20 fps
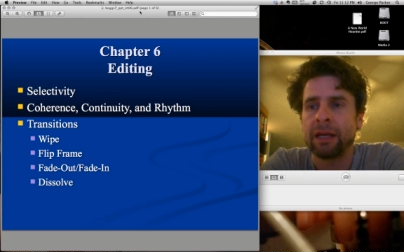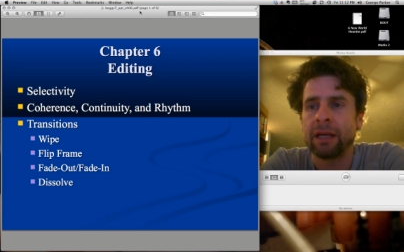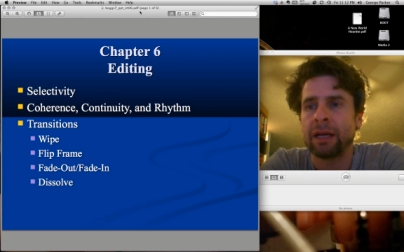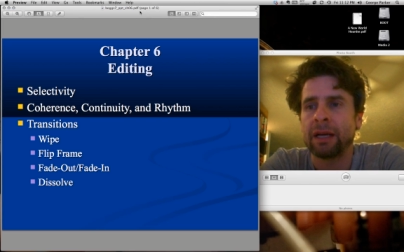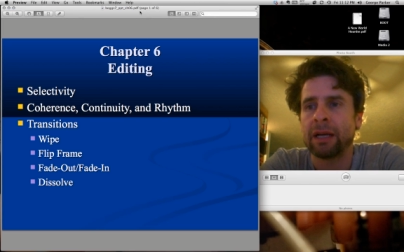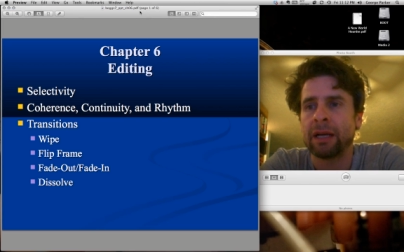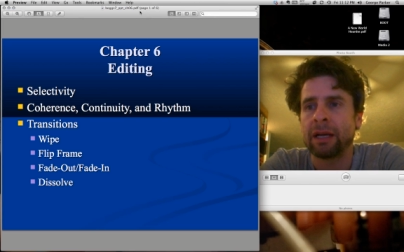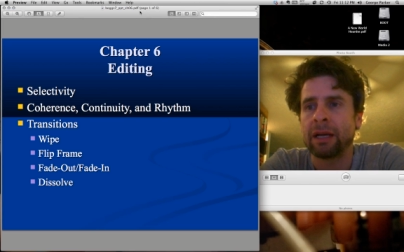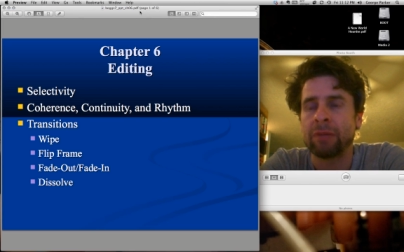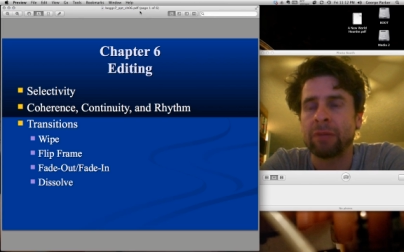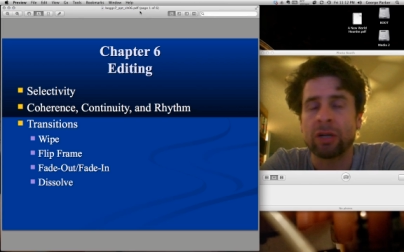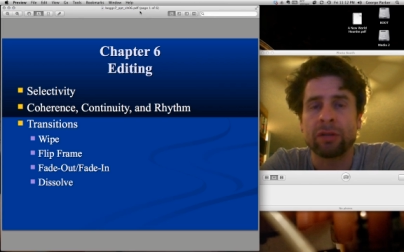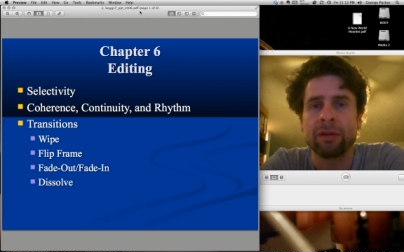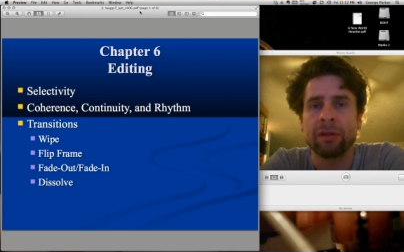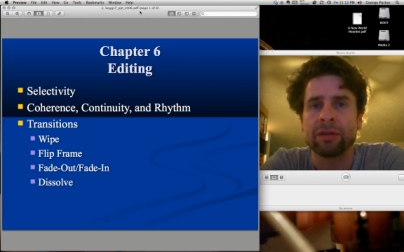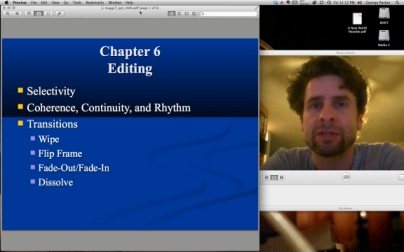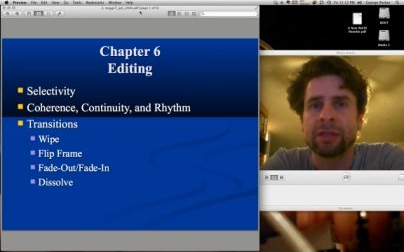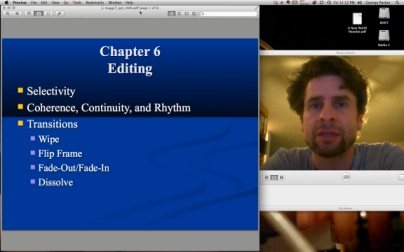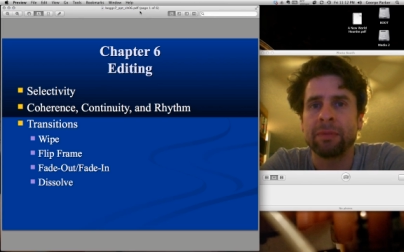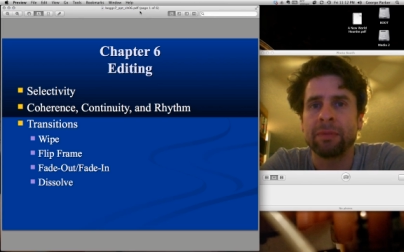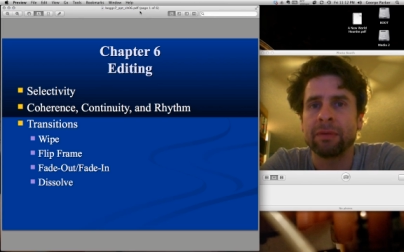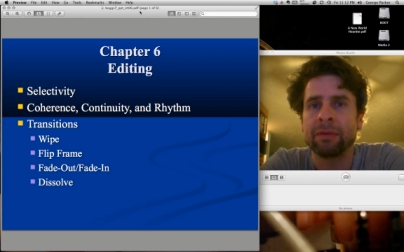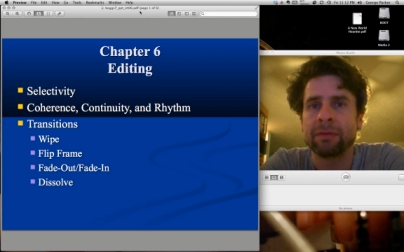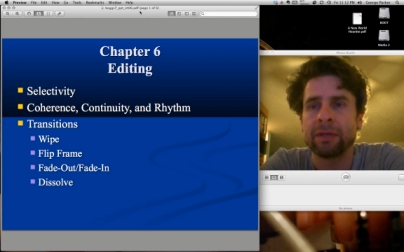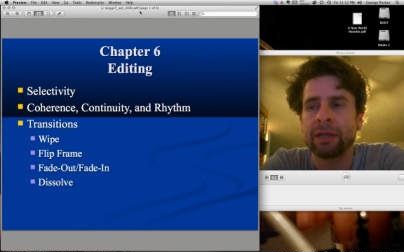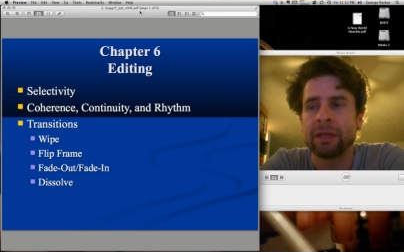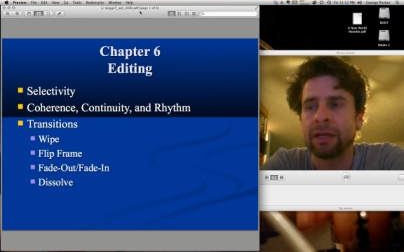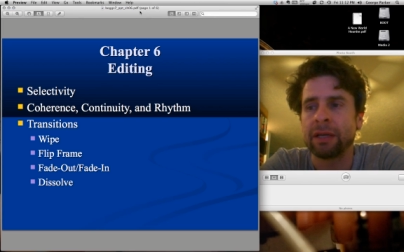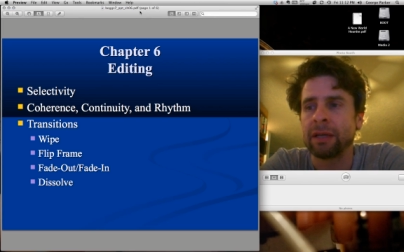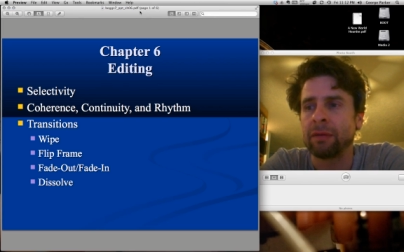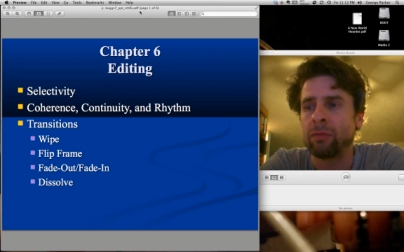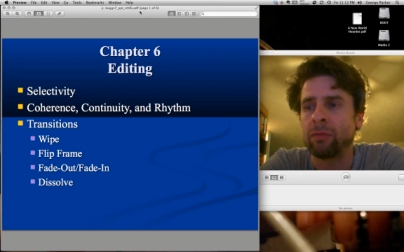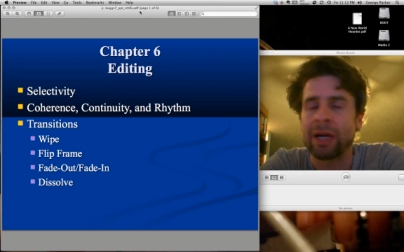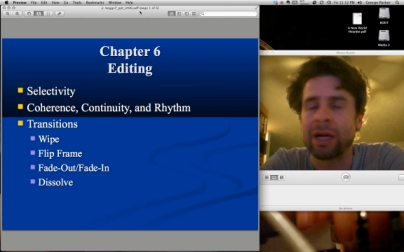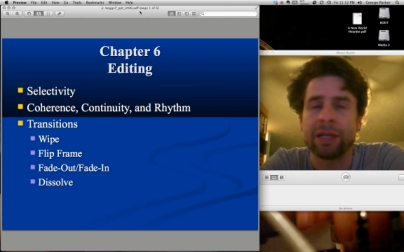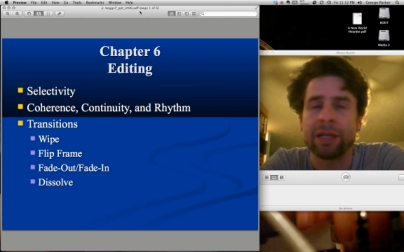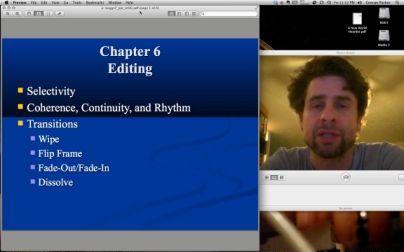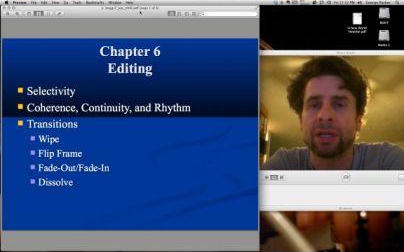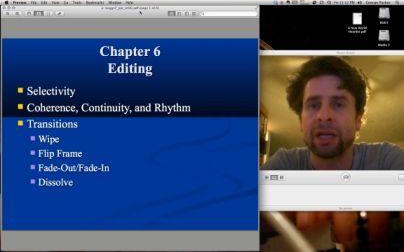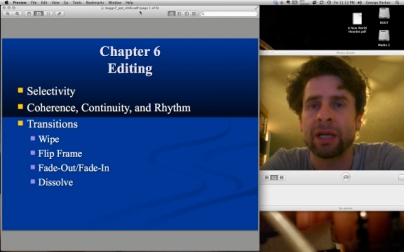A close-up, a
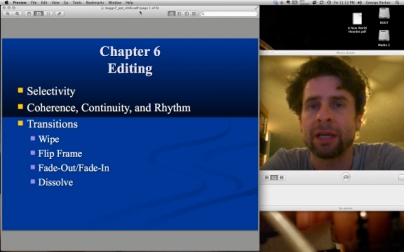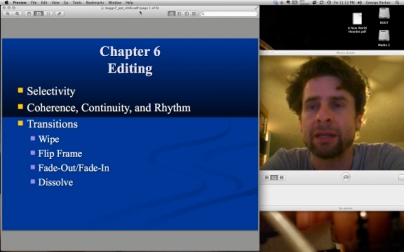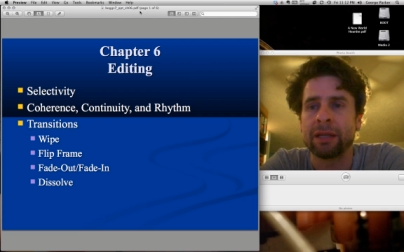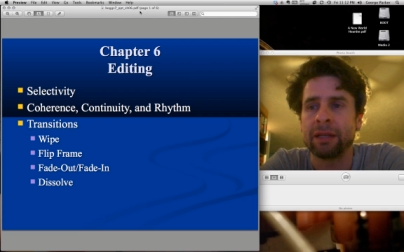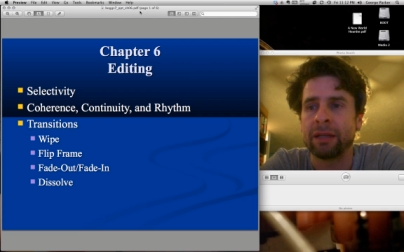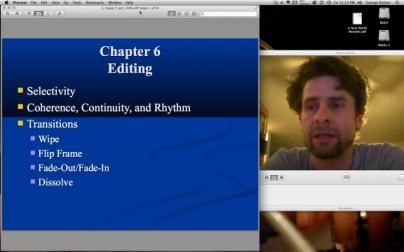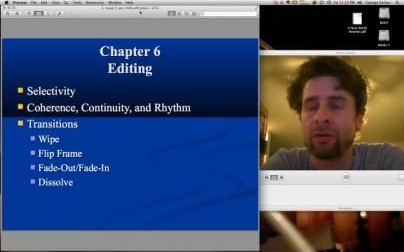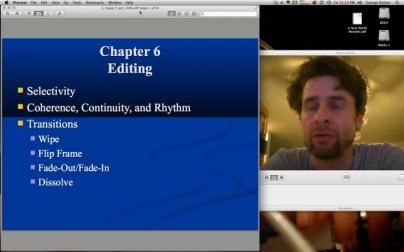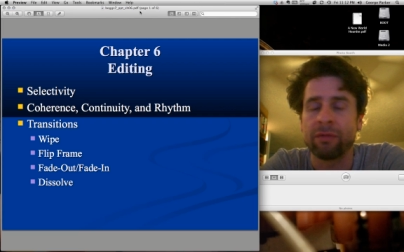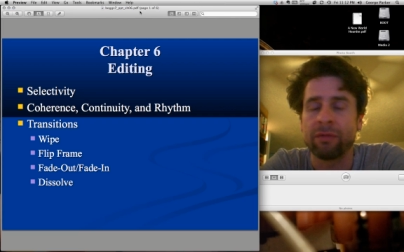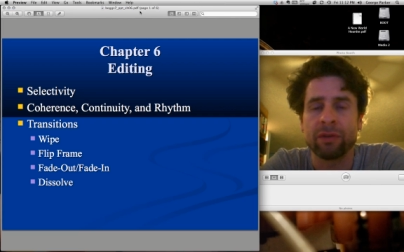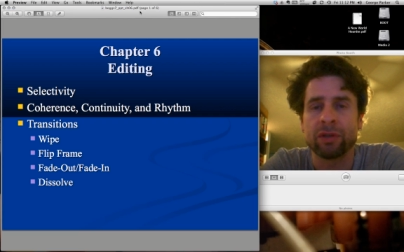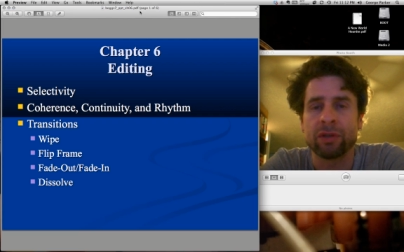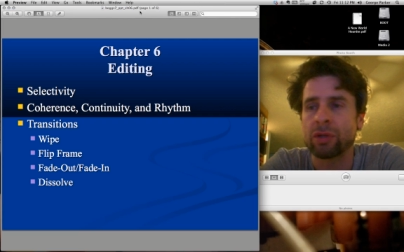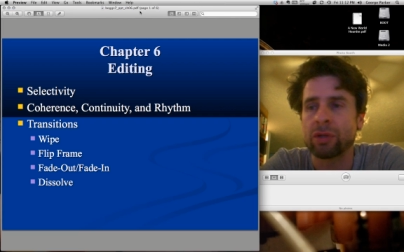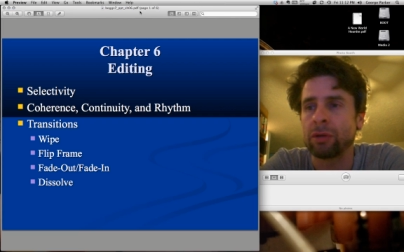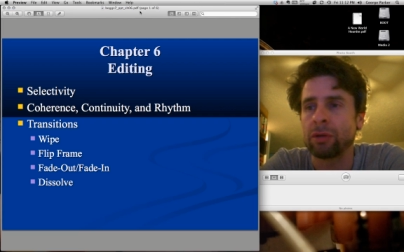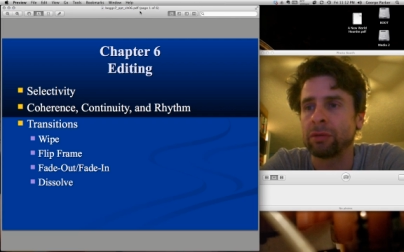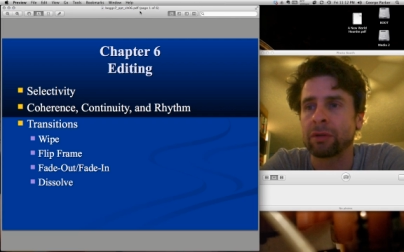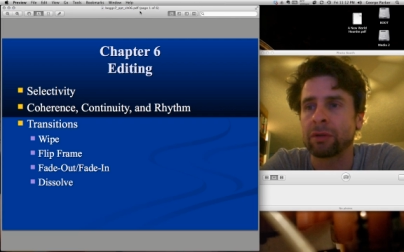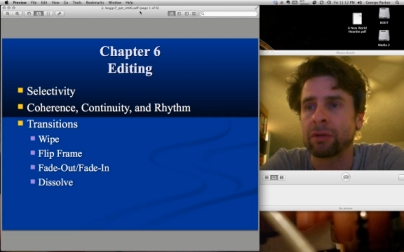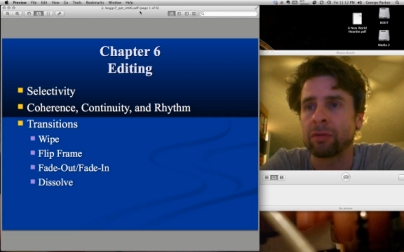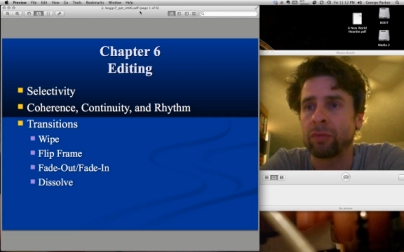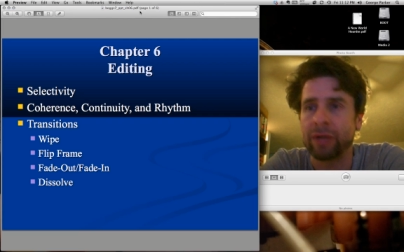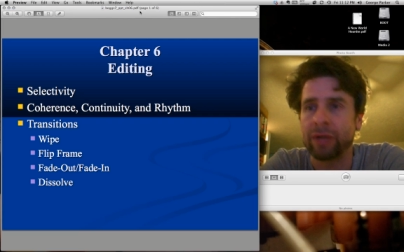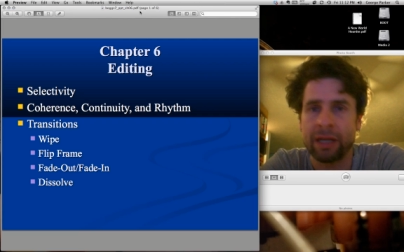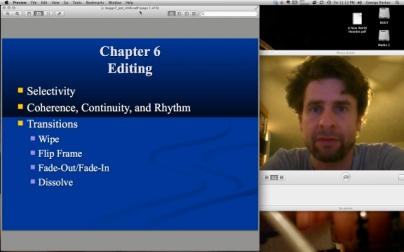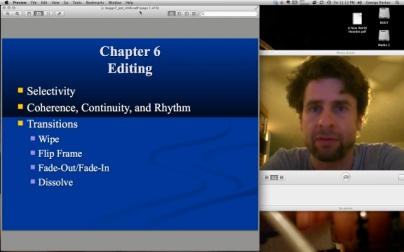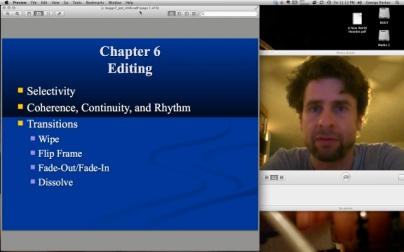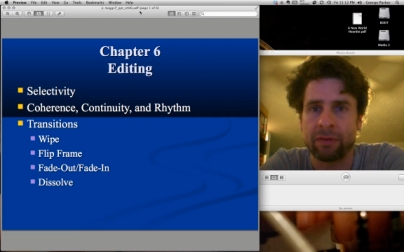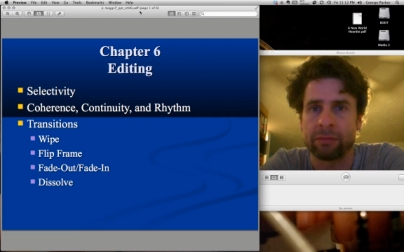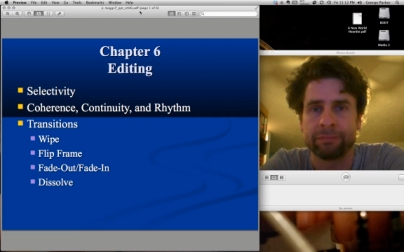wide shot, an over-the-shoulder, whatever.